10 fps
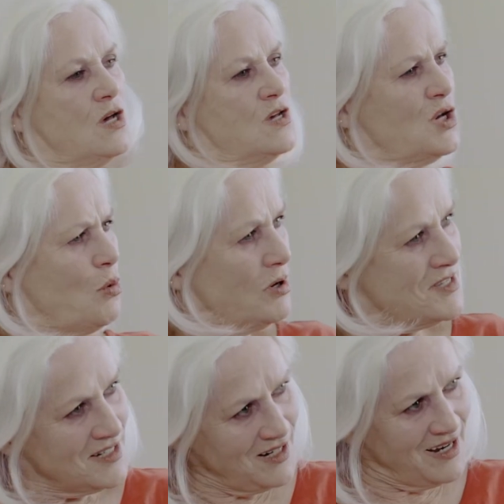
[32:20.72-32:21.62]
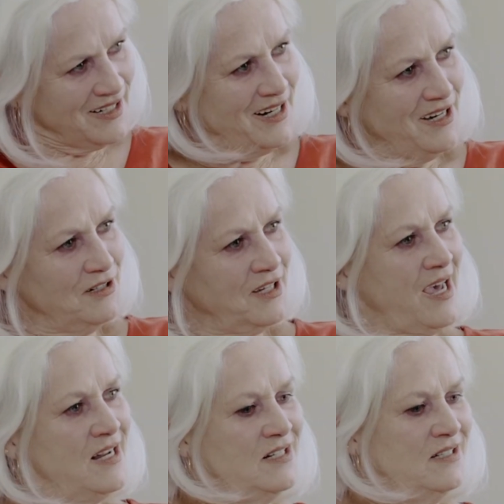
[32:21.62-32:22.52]
So what's it like now,
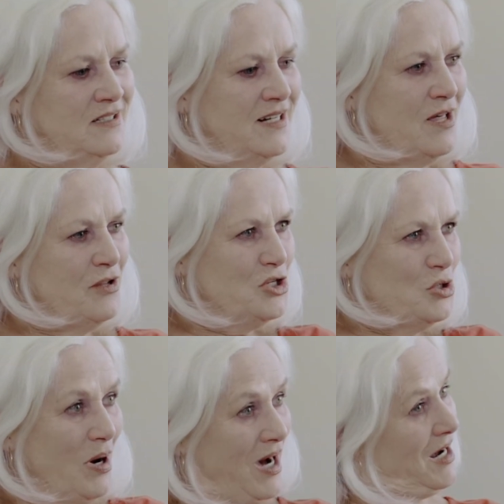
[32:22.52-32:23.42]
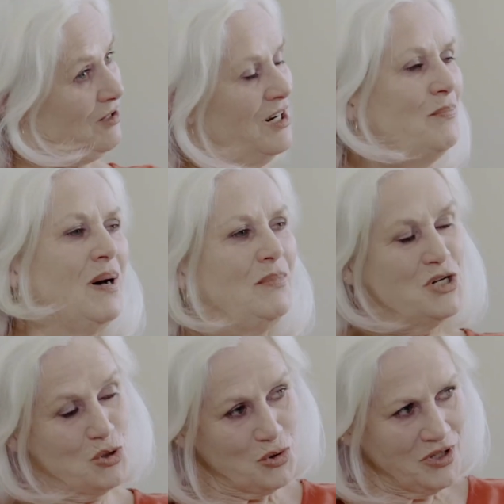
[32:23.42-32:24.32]
Kate, now that you are a
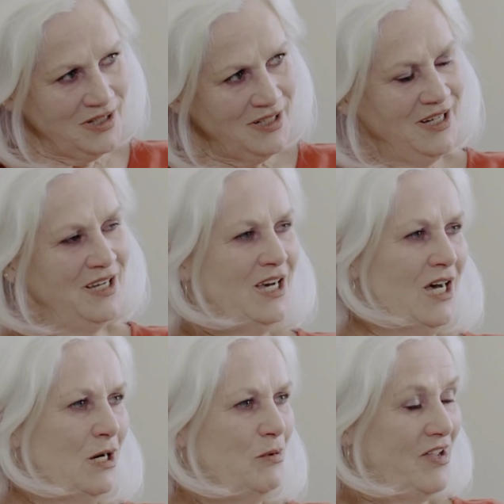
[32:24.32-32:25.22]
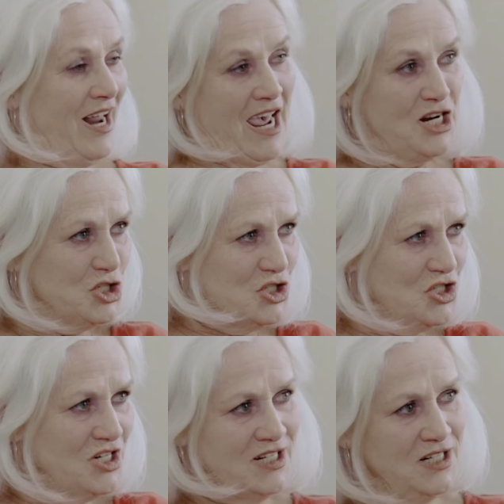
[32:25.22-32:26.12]
published author with an
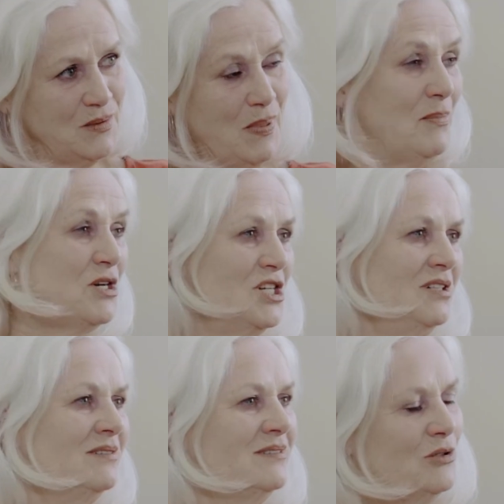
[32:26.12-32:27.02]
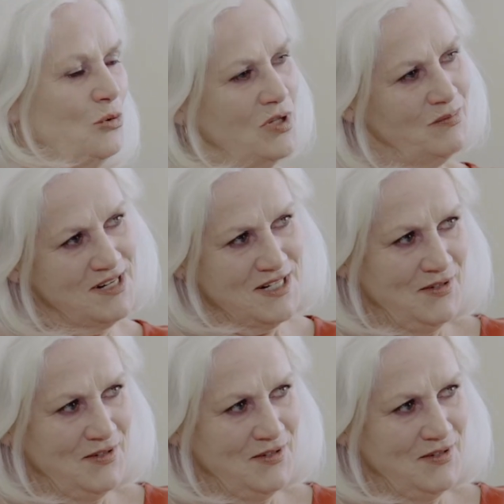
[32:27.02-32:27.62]
agent and a publisher and all the rest of